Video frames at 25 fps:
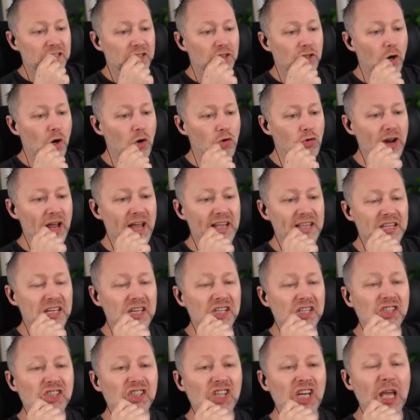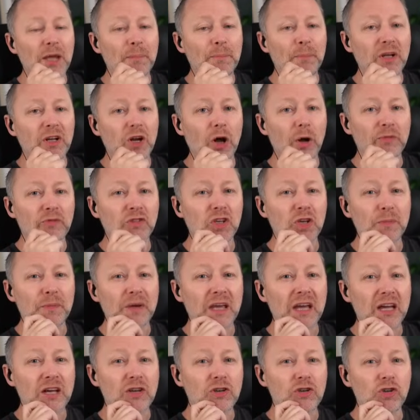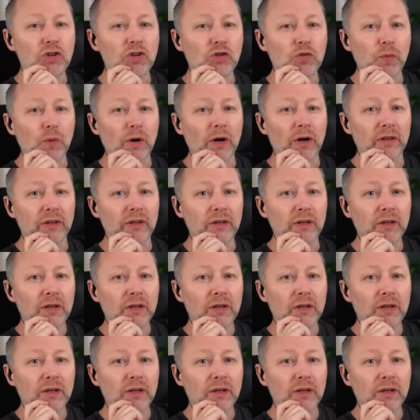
already shaping up to be a good one.